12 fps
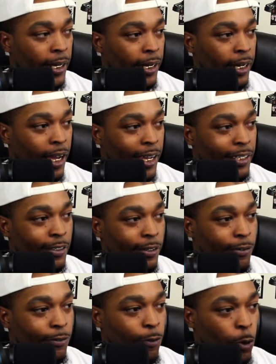kind
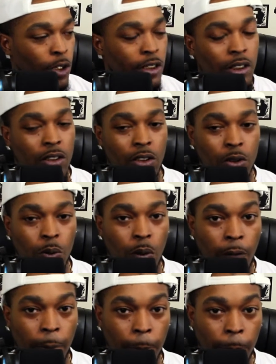of forces
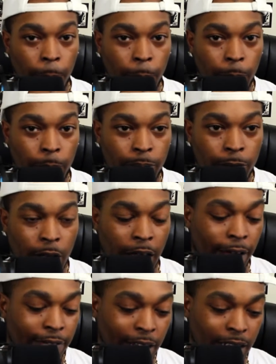you to
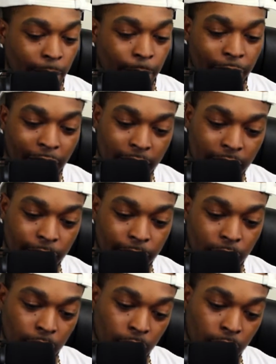have that type of activity.